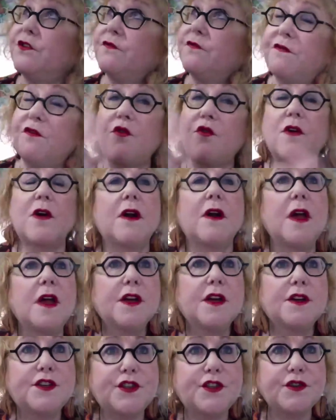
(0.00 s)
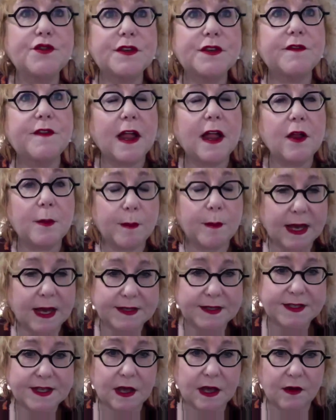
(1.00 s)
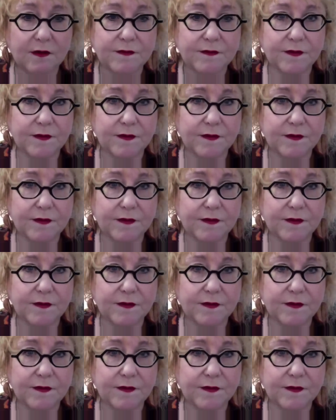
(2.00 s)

4, to develop myself.